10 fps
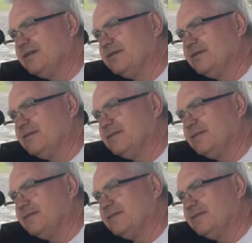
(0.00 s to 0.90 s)

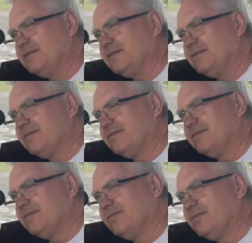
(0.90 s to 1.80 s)

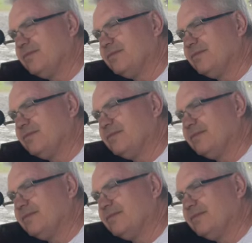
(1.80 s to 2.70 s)

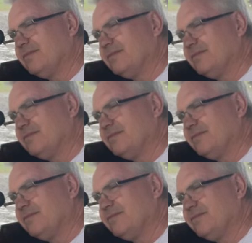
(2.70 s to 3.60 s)
No one is speaking in this clip.